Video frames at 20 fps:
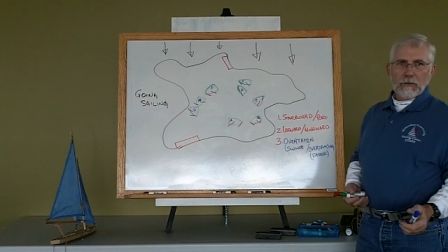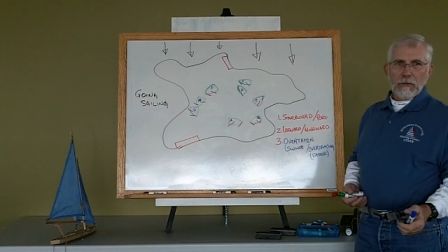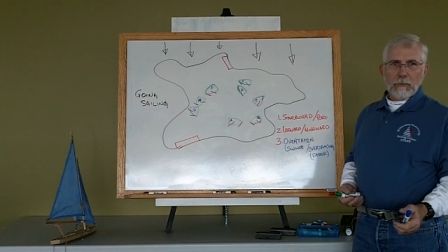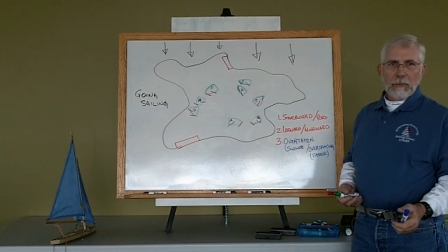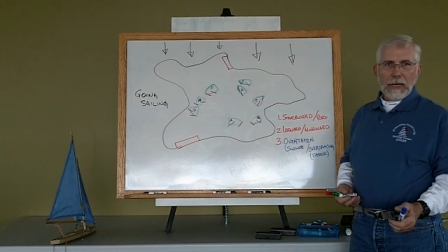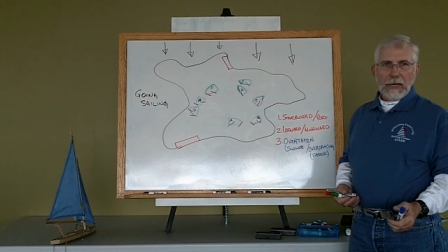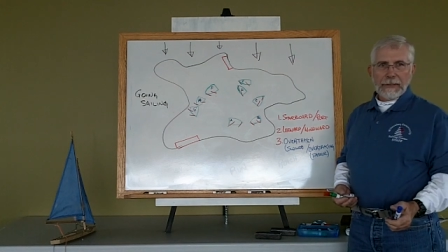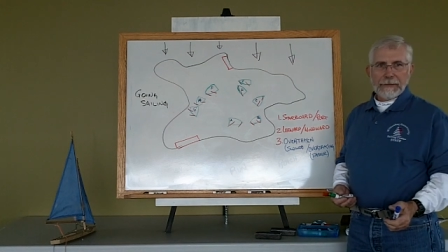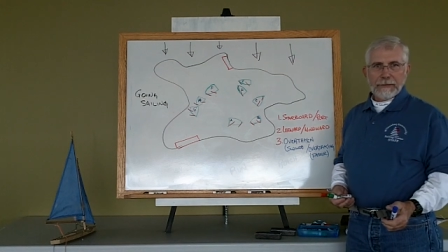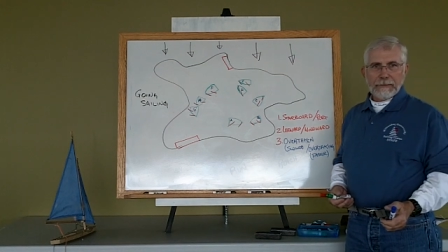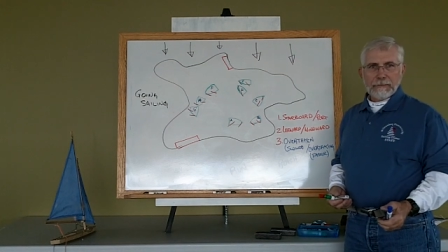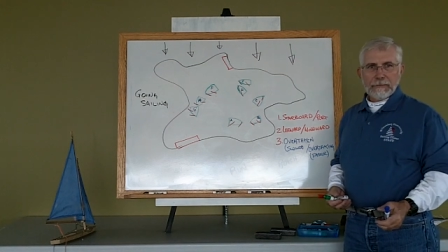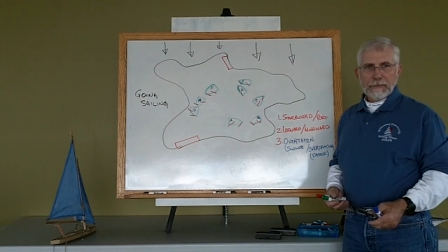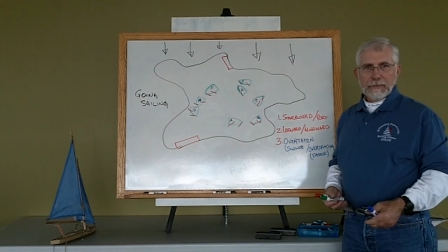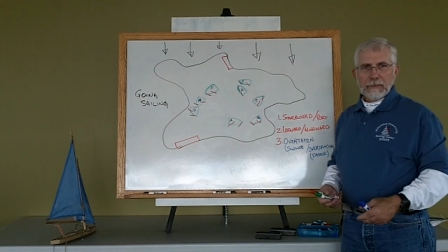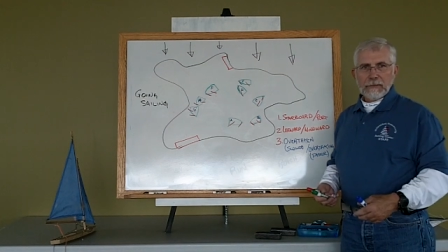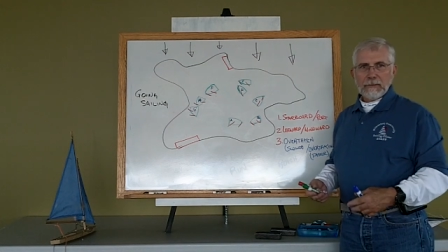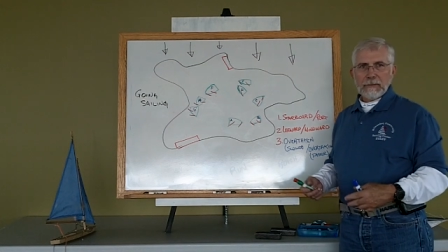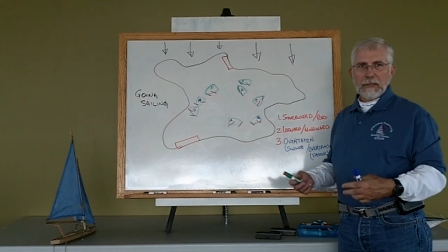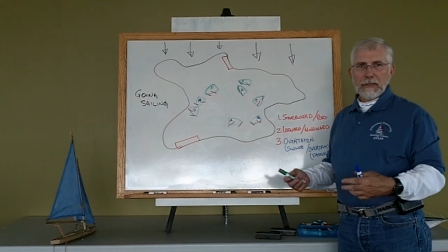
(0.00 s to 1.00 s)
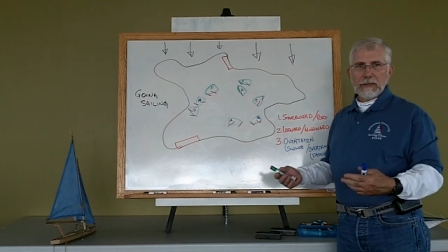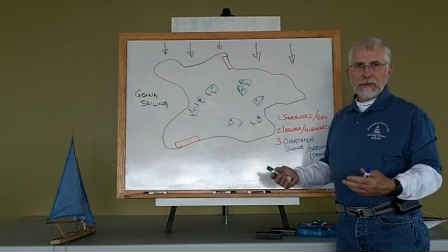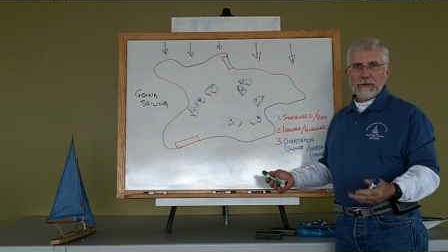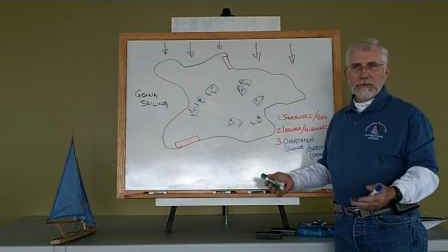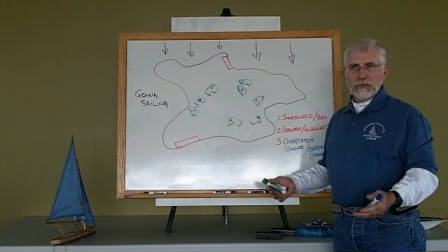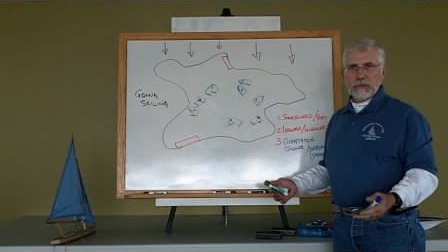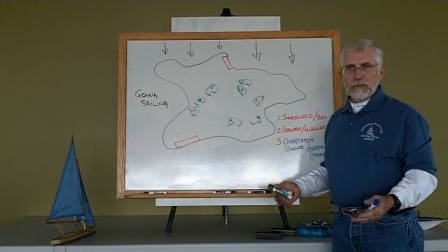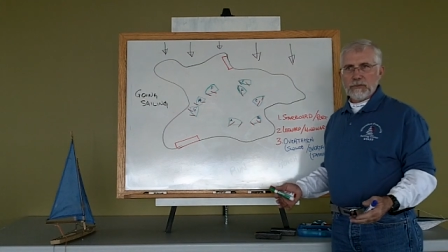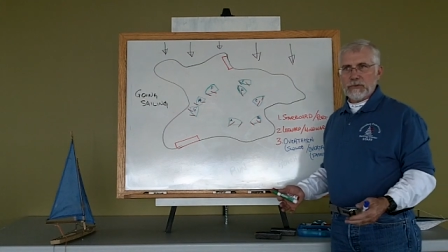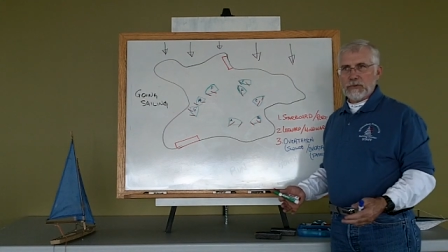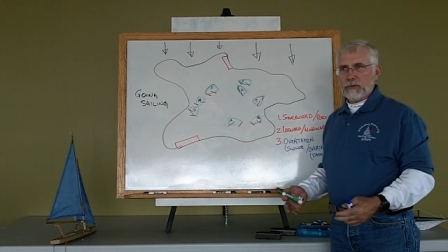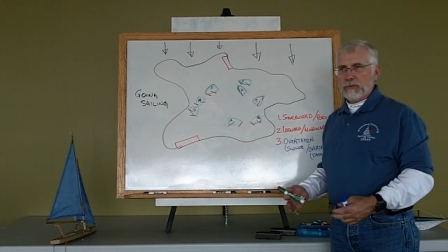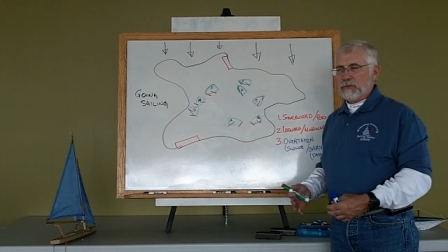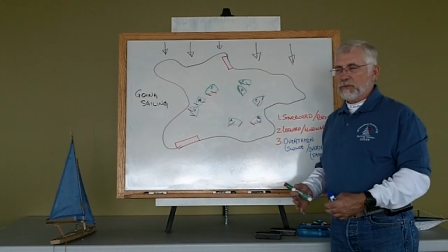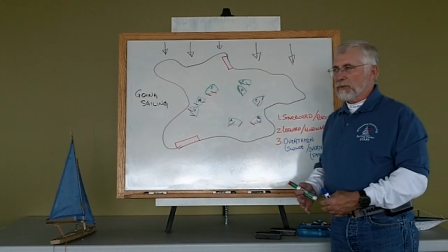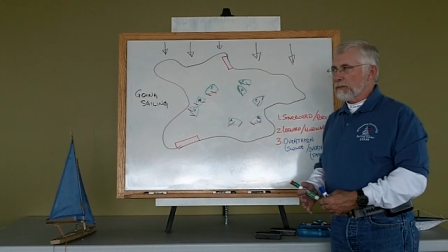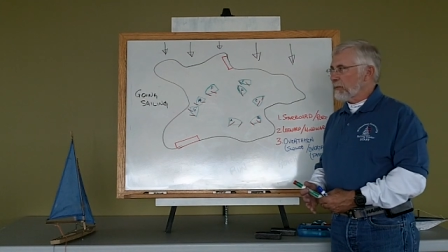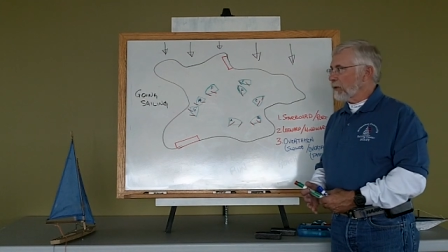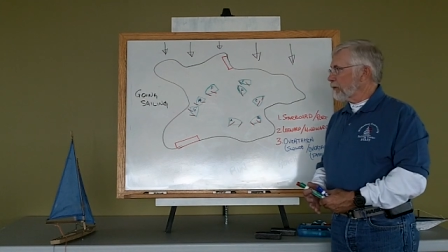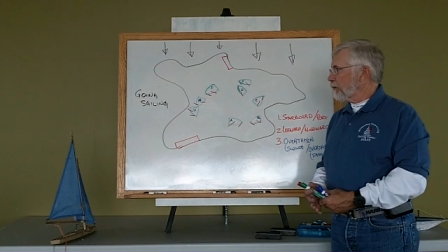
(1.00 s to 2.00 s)
to go by them. They could choose to do
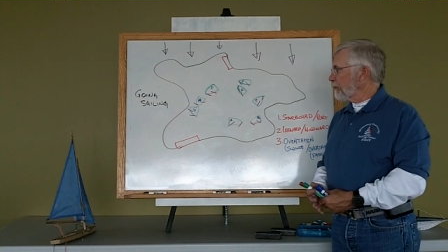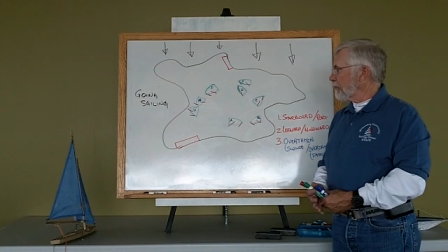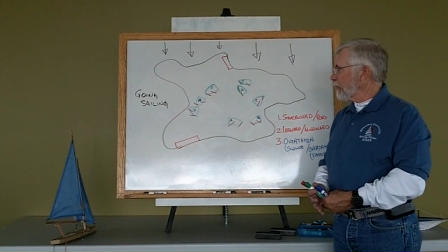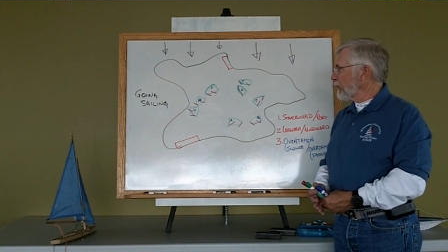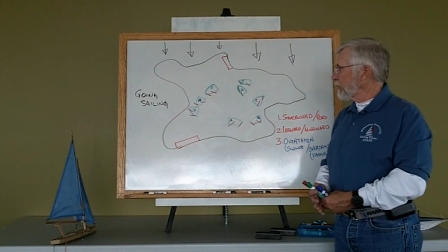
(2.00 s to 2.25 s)
some other